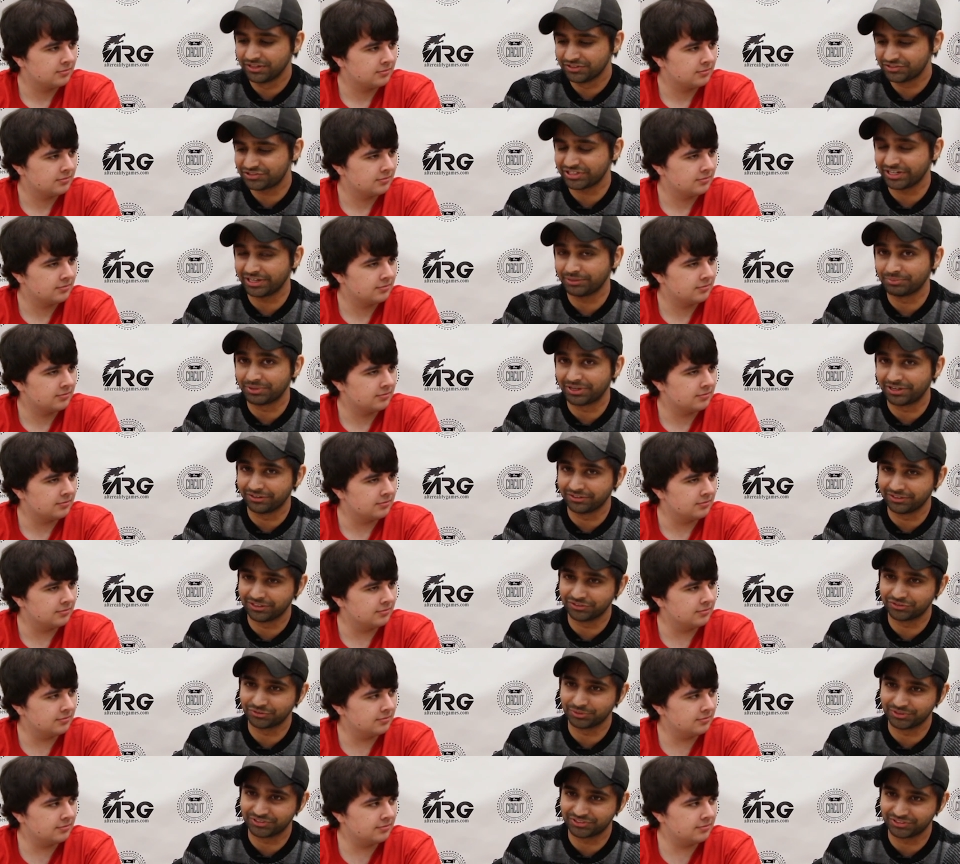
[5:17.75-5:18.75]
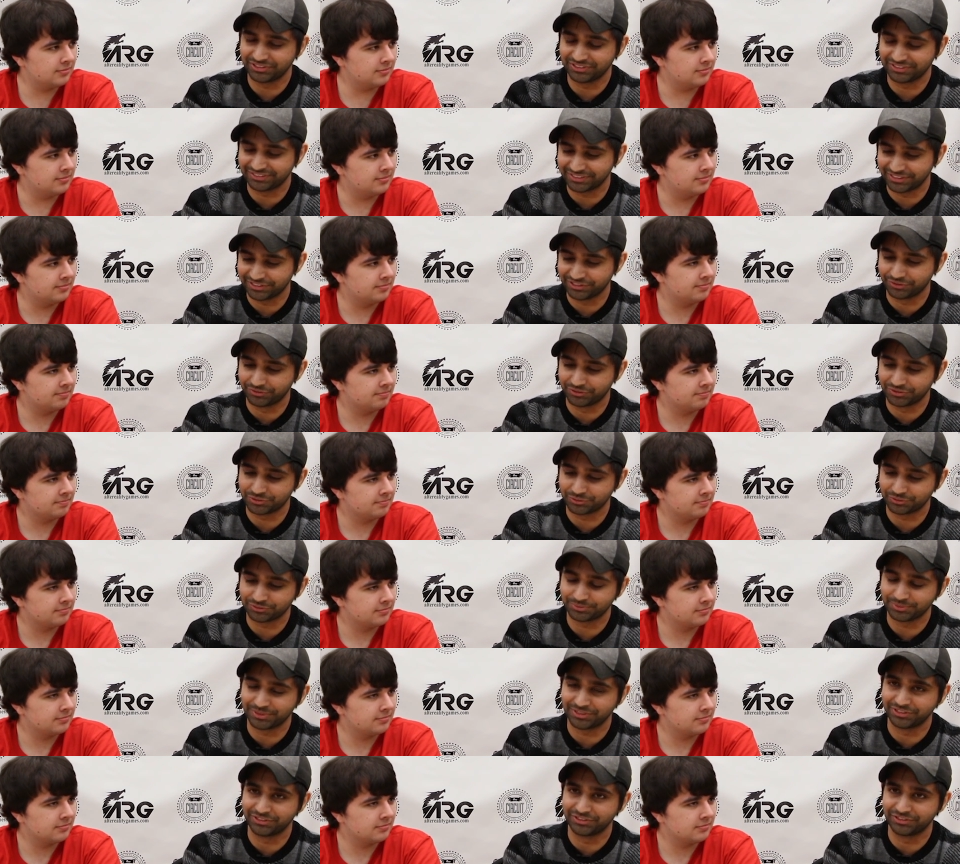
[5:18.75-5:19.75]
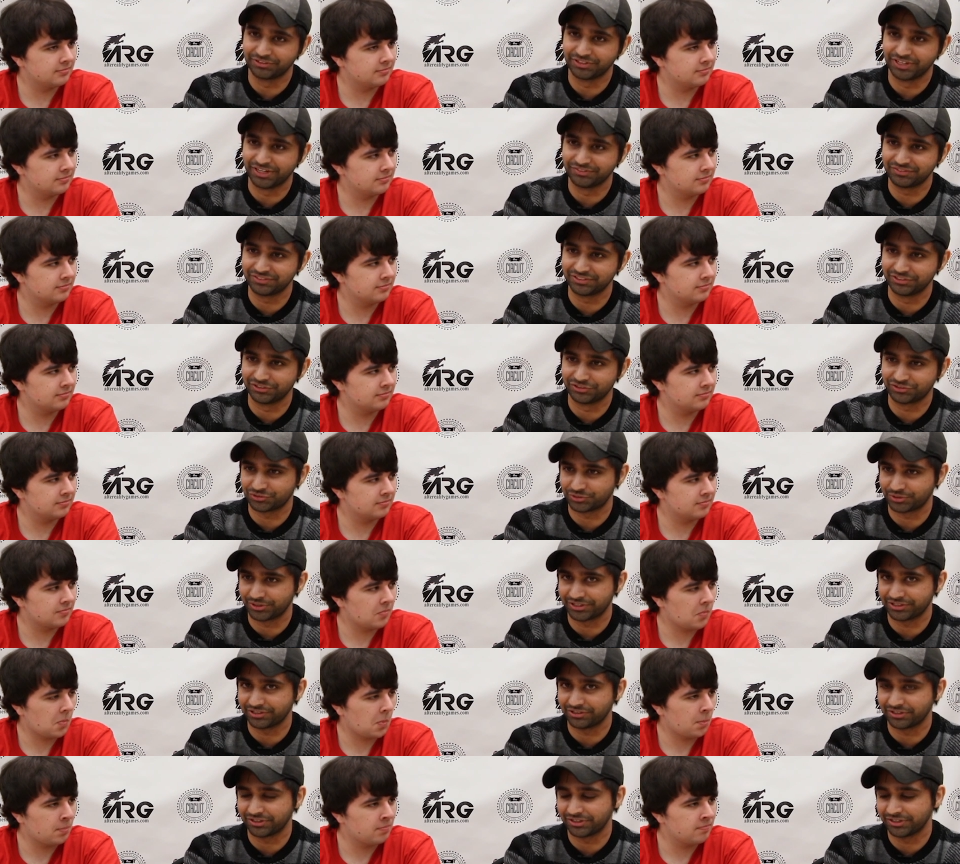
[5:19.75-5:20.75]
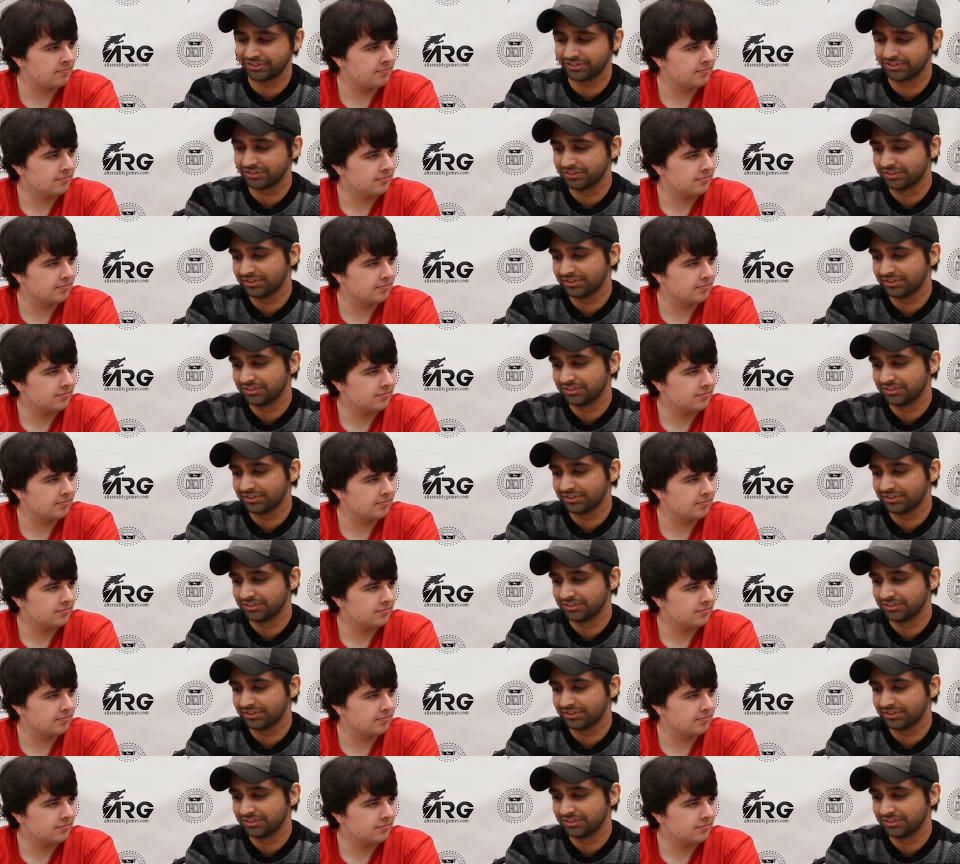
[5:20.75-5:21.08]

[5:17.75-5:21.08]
Speaker 1: chain Parallel Twister and send your ritual spell to the grave to destroy a card.